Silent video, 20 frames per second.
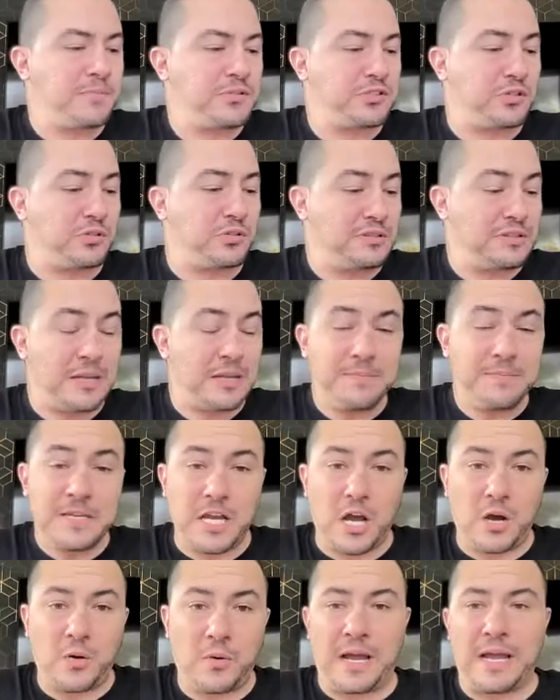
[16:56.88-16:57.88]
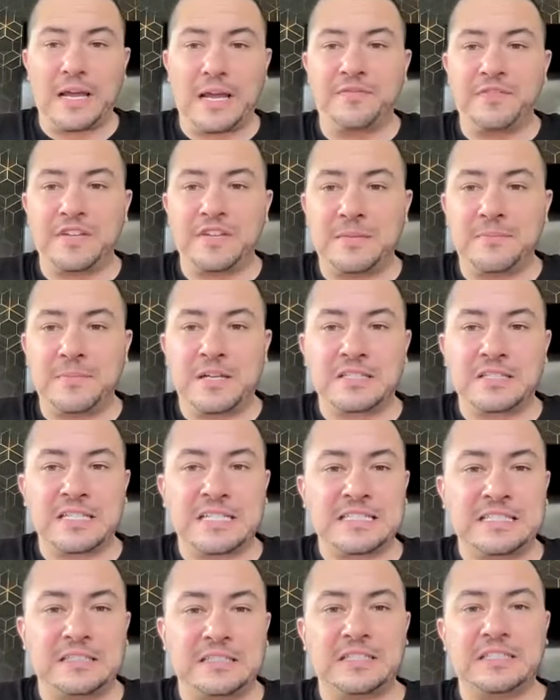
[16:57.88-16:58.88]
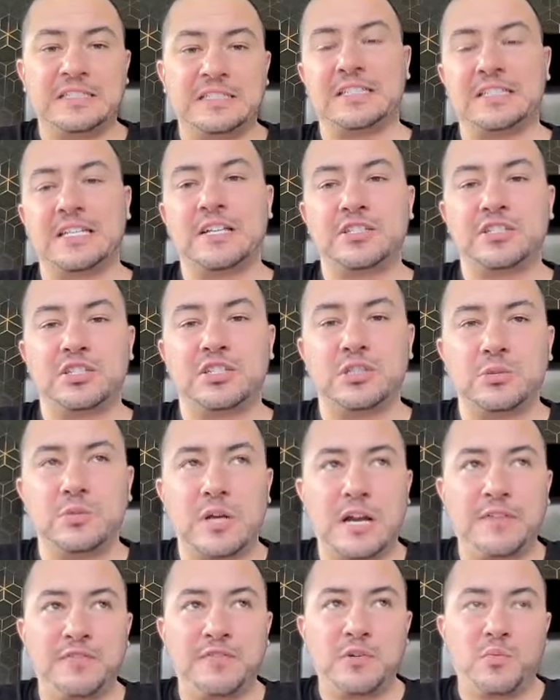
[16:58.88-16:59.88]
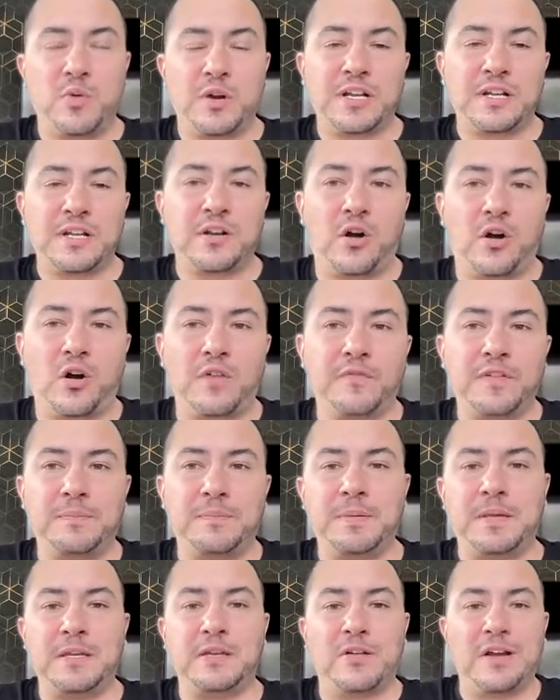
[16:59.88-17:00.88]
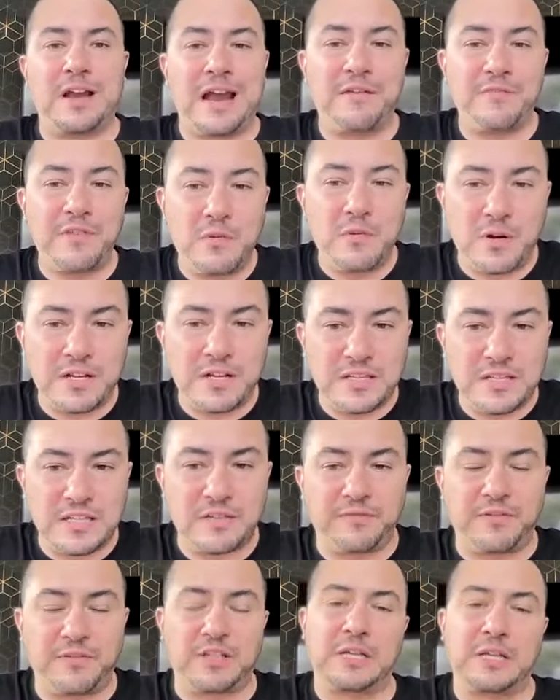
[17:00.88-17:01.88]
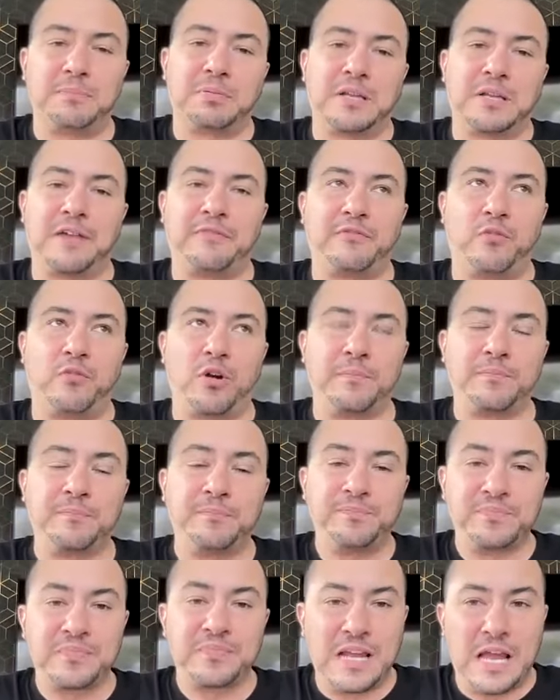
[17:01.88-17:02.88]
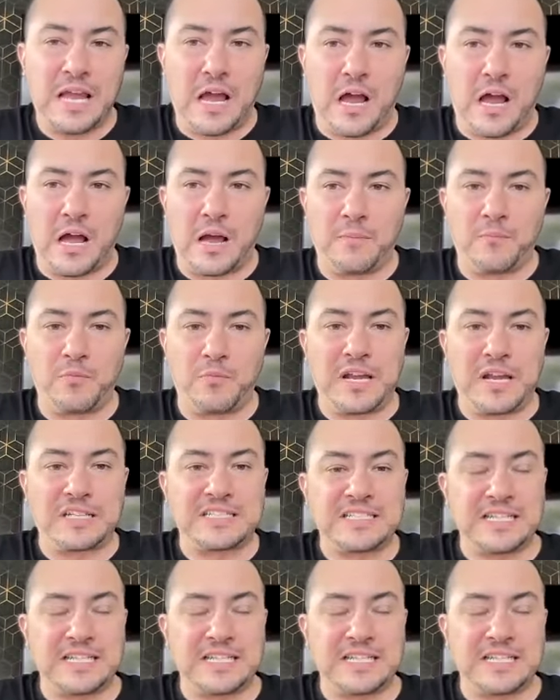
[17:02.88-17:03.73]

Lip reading: So let me go. I have emails I still need to get to. Everyone in RVP or everyone in the affiliate platform, we had